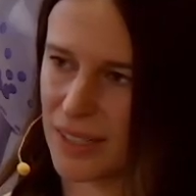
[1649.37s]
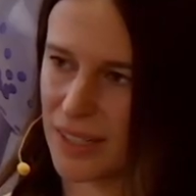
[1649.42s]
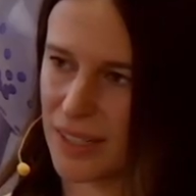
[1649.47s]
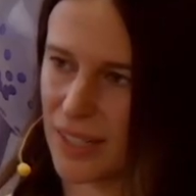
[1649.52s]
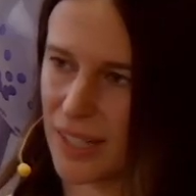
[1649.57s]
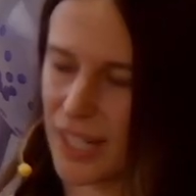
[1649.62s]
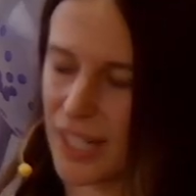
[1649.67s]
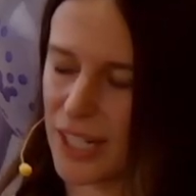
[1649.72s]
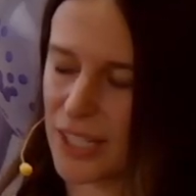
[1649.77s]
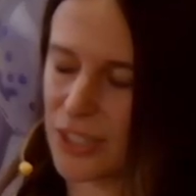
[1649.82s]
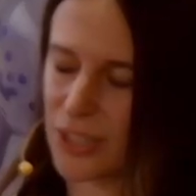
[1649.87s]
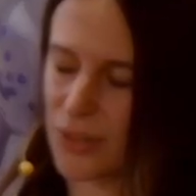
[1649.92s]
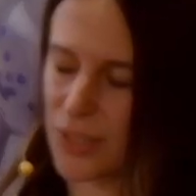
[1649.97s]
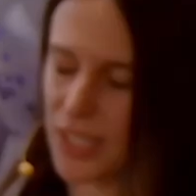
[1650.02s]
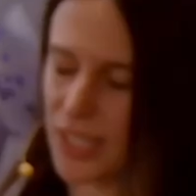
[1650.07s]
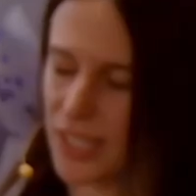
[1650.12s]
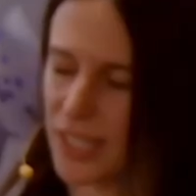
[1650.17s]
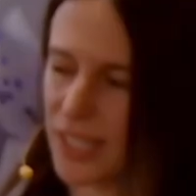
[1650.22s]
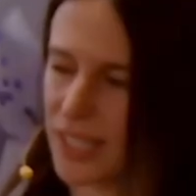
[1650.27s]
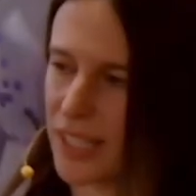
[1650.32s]
And as you
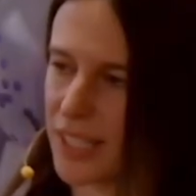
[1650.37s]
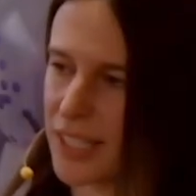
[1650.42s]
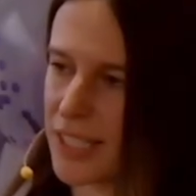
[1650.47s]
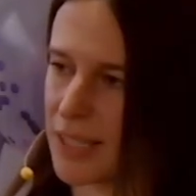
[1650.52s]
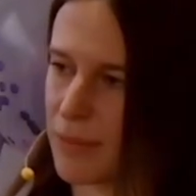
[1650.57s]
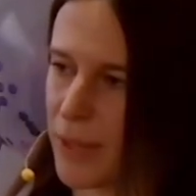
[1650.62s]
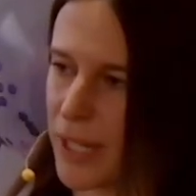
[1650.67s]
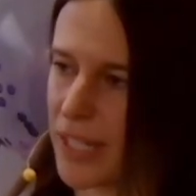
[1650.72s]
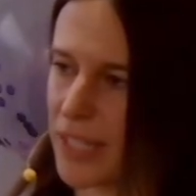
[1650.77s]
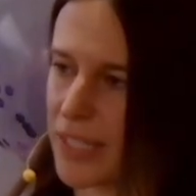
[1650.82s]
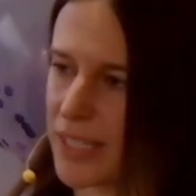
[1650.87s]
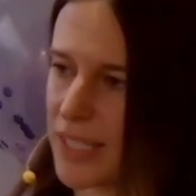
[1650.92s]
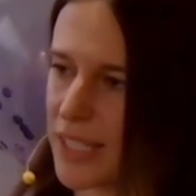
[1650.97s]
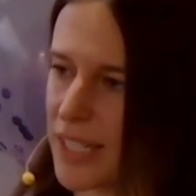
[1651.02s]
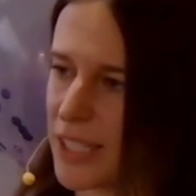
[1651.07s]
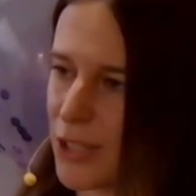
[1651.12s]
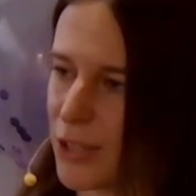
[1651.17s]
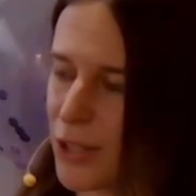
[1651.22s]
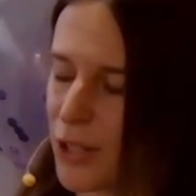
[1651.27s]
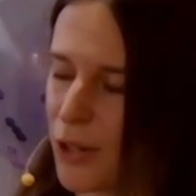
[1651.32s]
sit in this space and
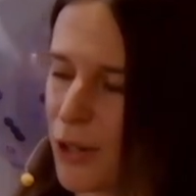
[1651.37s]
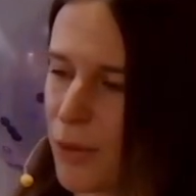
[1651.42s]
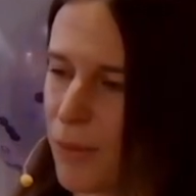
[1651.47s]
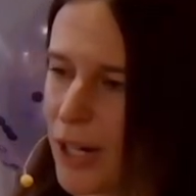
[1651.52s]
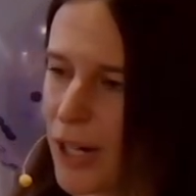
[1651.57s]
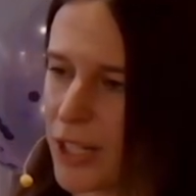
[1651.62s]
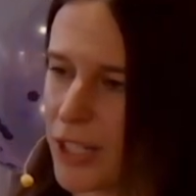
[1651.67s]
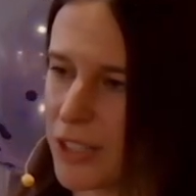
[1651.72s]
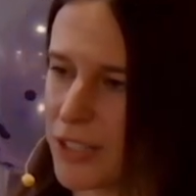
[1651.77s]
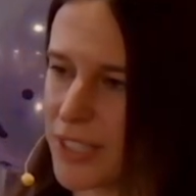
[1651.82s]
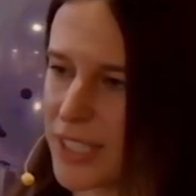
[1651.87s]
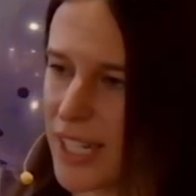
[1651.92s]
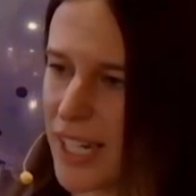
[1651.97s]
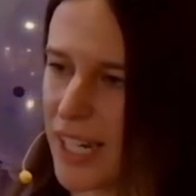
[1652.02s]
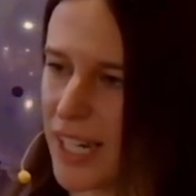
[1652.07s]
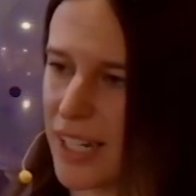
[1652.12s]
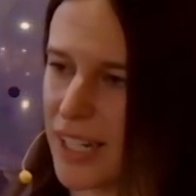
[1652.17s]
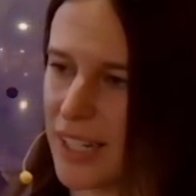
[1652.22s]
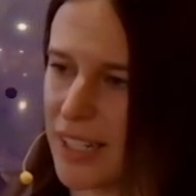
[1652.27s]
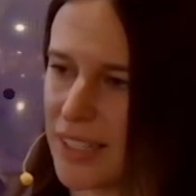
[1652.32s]
as you go about your
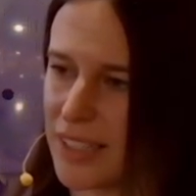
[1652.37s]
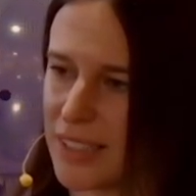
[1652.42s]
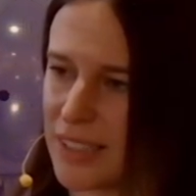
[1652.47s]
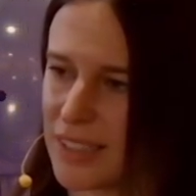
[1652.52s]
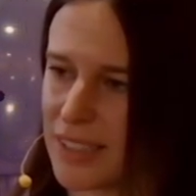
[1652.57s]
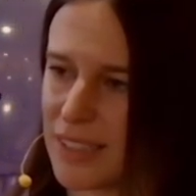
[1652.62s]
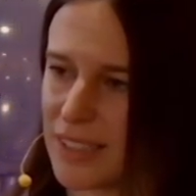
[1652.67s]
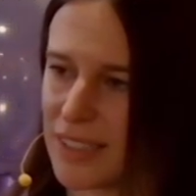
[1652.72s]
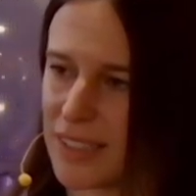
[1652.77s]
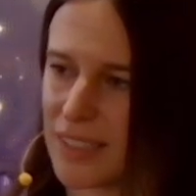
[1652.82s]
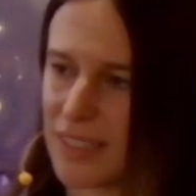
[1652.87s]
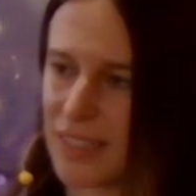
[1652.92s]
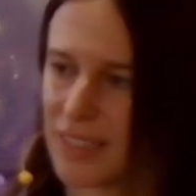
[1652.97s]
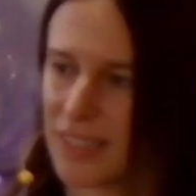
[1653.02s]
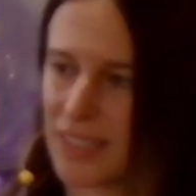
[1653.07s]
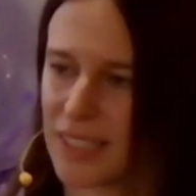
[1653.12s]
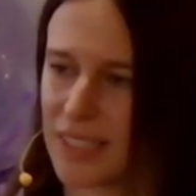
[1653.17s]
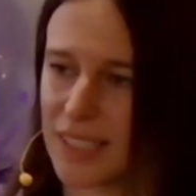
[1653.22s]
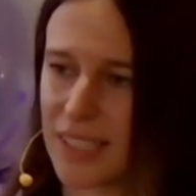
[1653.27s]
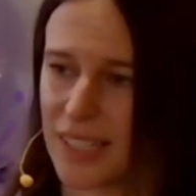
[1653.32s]
day,
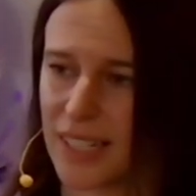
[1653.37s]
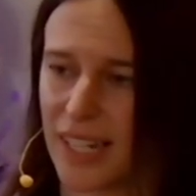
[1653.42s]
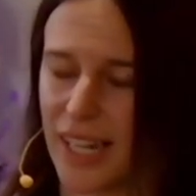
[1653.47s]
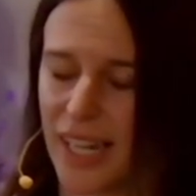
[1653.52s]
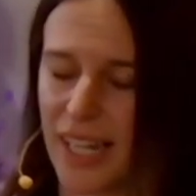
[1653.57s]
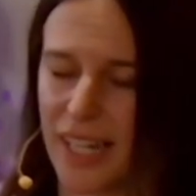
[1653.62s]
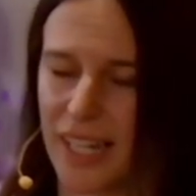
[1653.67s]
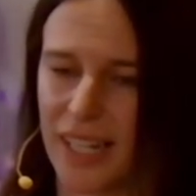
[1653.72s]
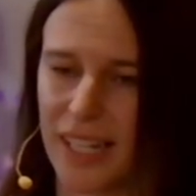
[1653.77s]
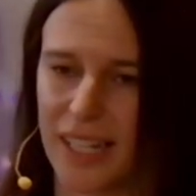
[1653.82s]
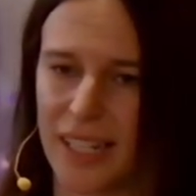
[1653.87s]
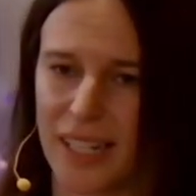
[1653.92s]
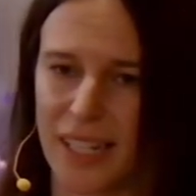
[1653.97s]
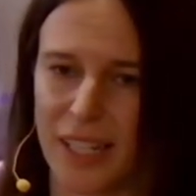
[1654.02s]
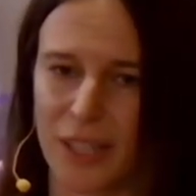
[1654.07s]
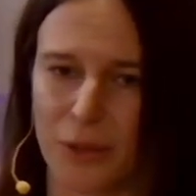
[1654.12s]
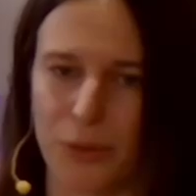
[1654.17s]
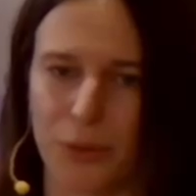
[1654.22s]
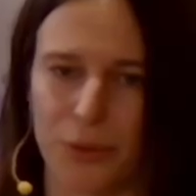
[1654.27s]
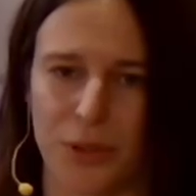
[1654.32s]
today
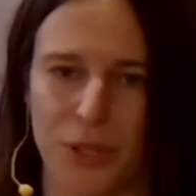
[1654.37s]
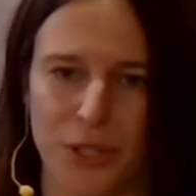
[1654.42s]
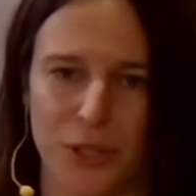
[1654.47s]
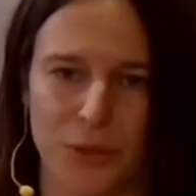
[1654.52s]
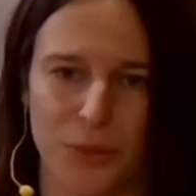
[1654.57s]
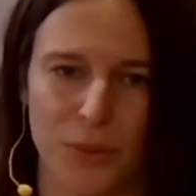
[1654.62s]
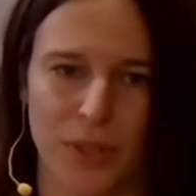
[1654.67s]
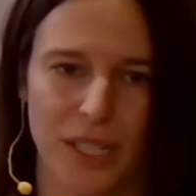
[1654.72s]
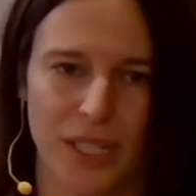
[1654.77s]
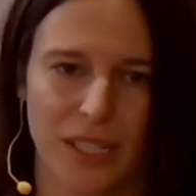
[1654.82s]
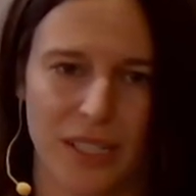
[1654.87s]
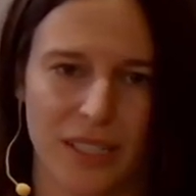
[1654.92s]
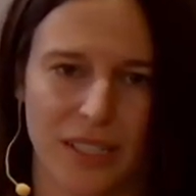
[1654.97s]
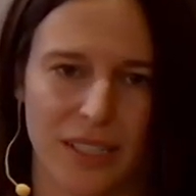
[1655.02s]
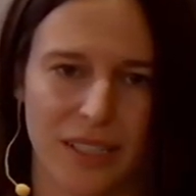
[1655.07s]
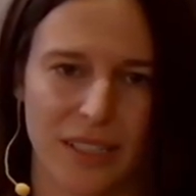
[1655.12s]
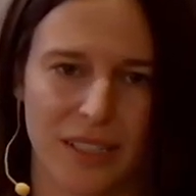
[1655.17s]
and through this week,